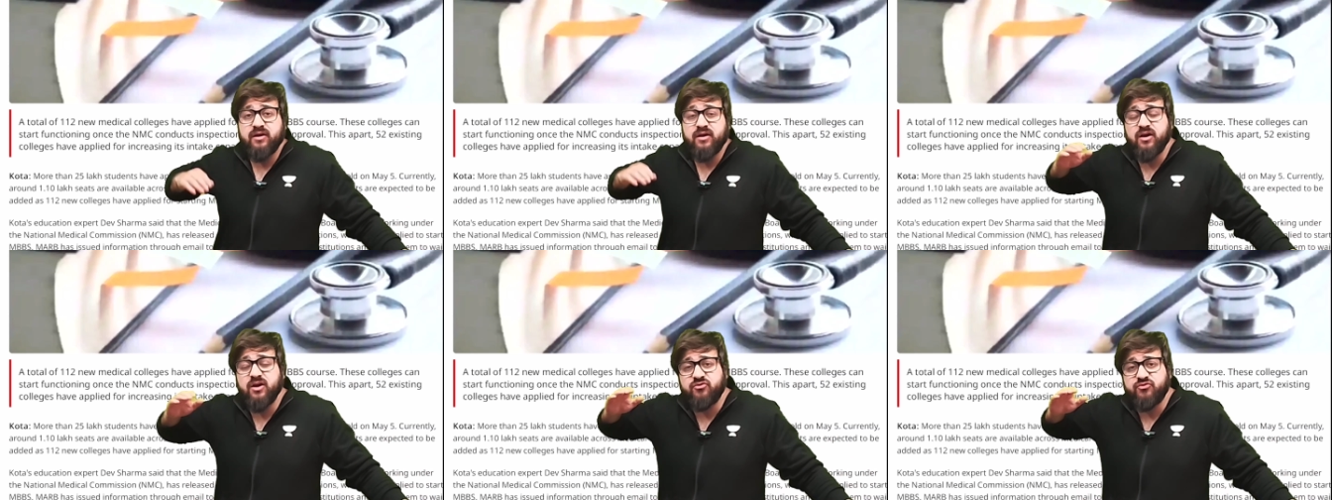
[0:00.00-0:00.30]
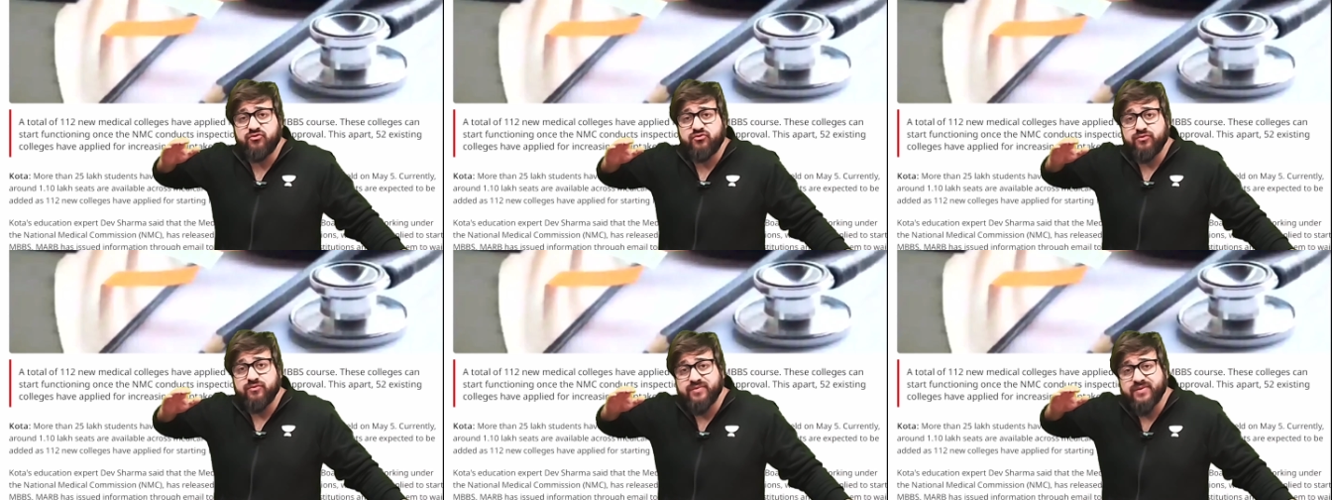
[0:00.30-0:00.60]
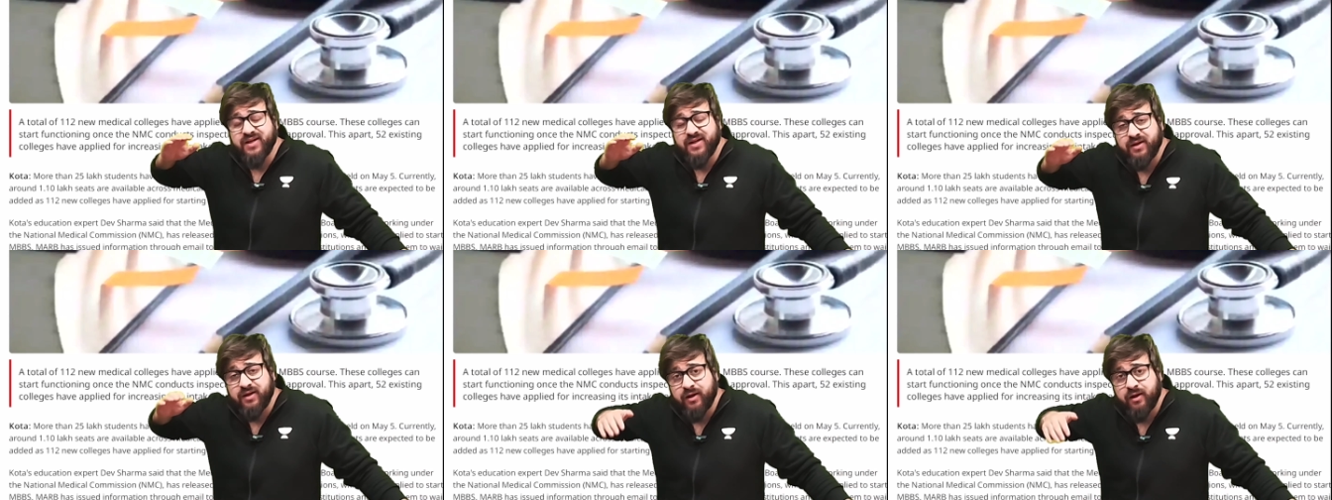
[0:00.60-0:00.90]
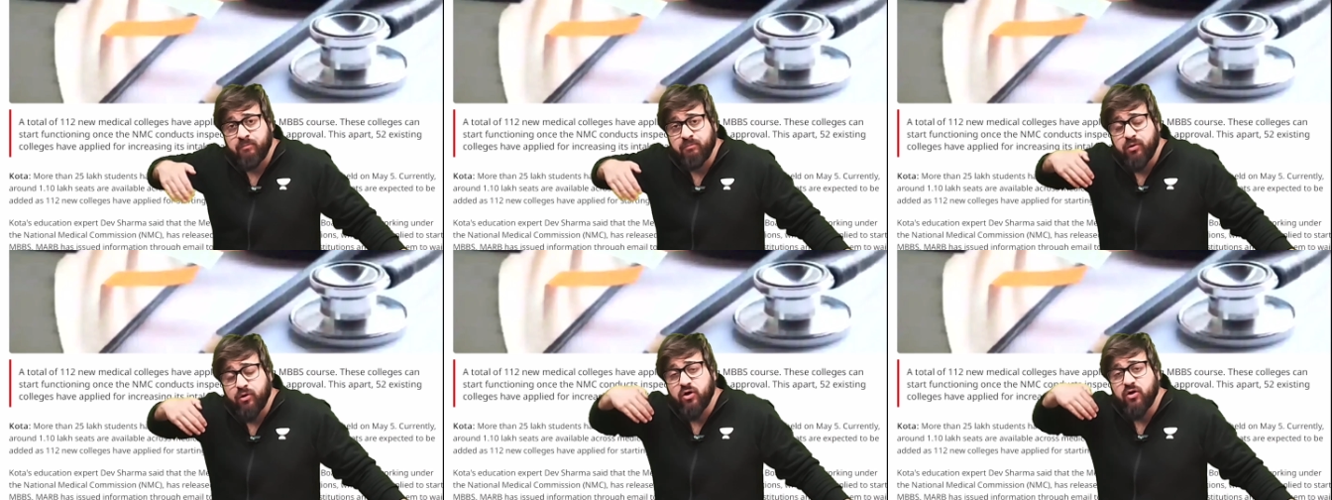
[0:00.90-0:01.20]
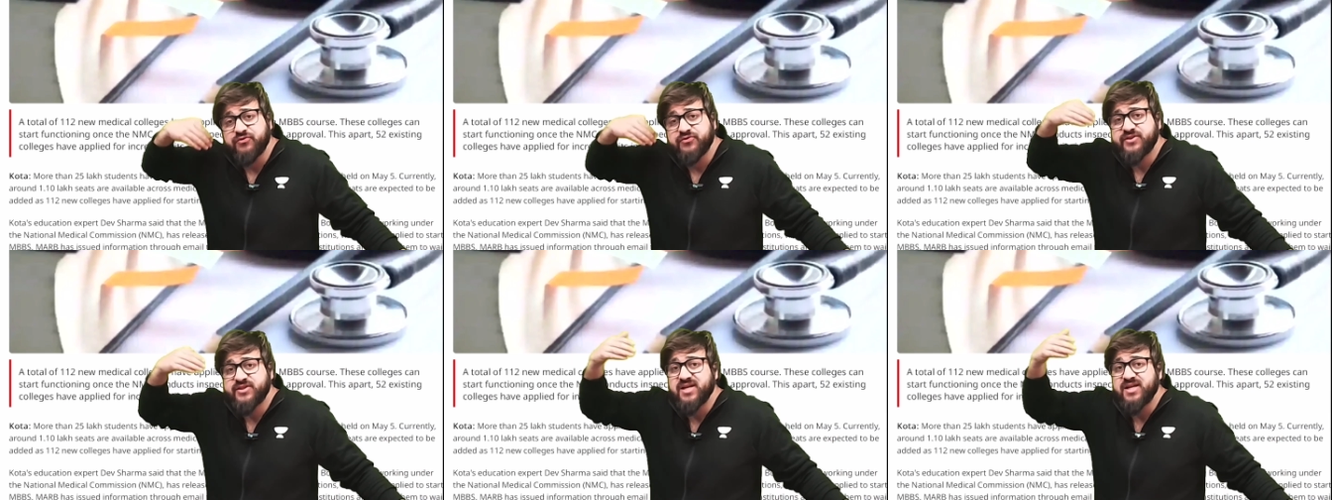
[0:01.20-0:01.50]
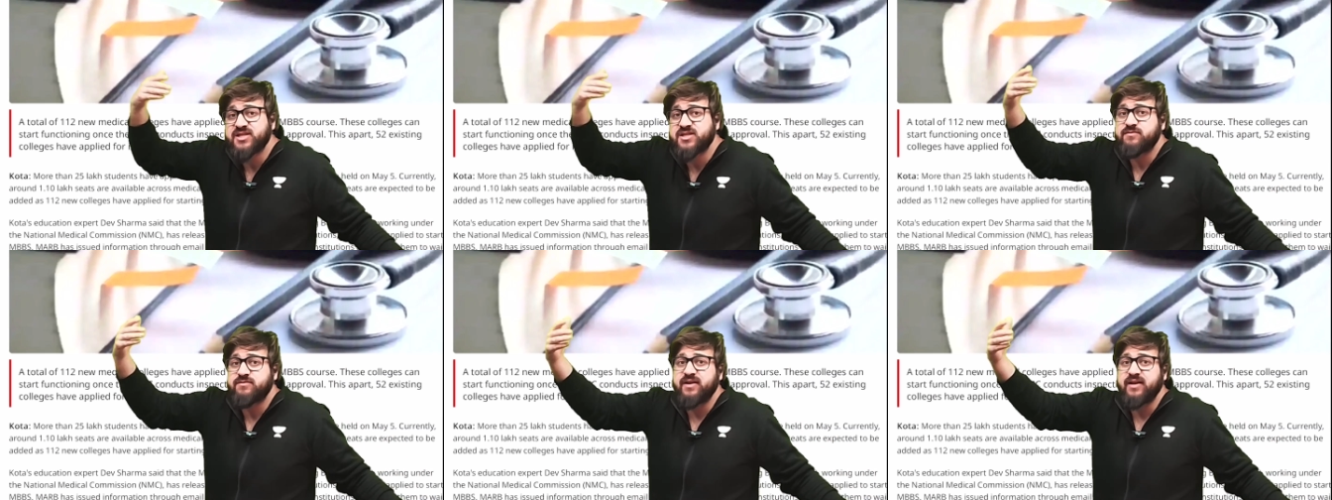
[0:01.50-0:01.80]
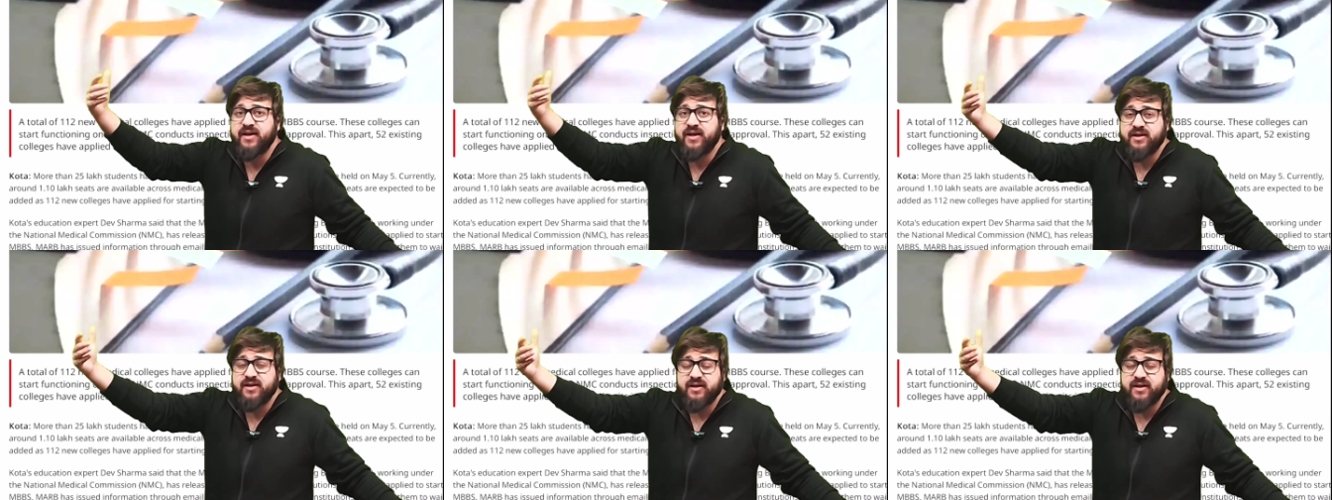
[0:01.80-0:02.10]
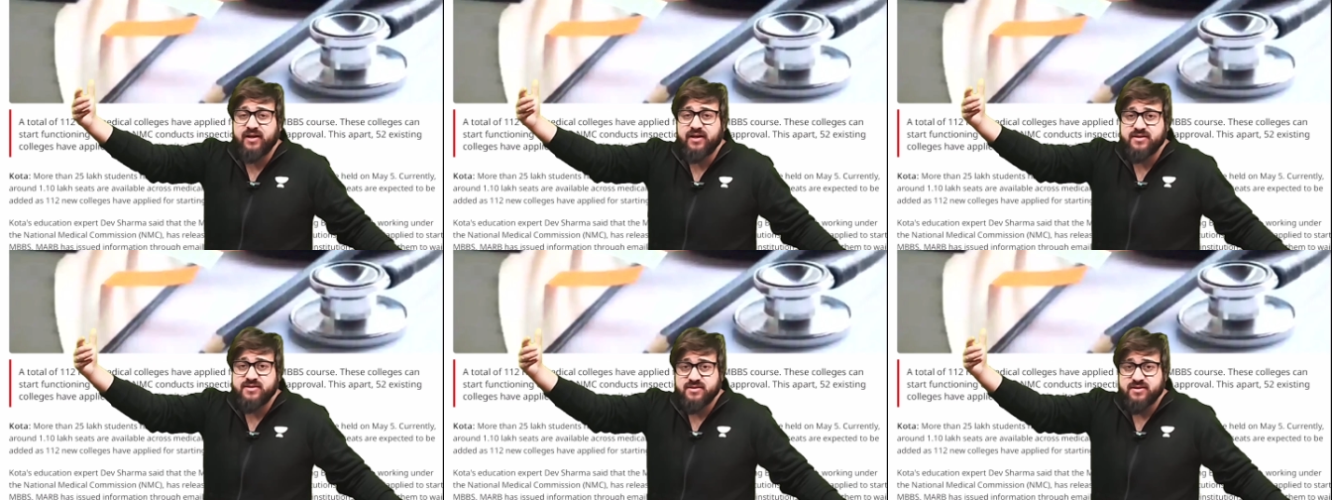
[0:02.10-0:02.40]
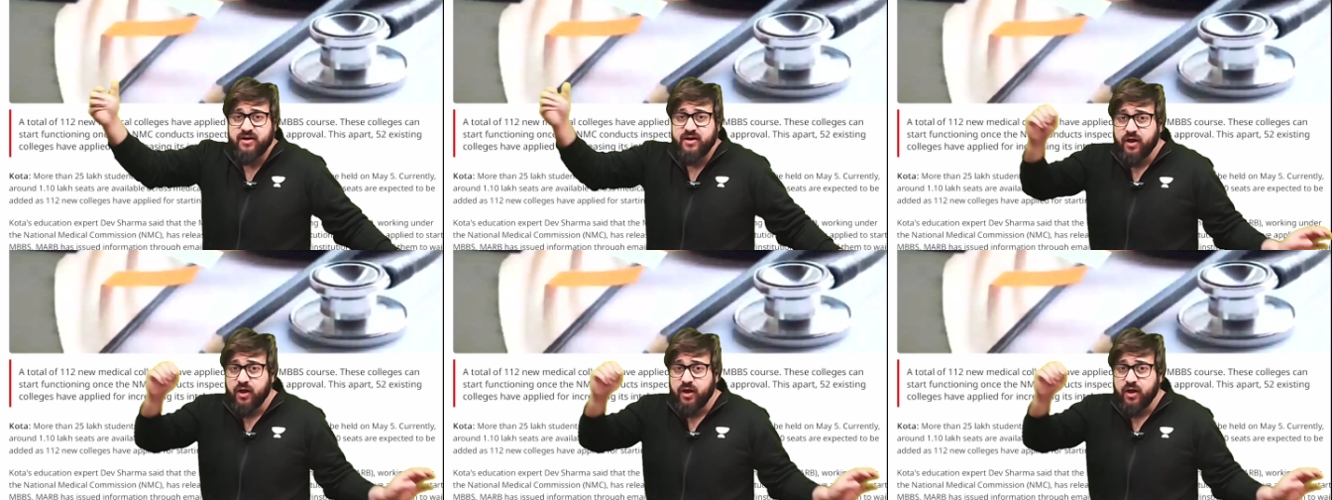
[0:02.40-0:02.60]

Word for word: If the number of seats will increase,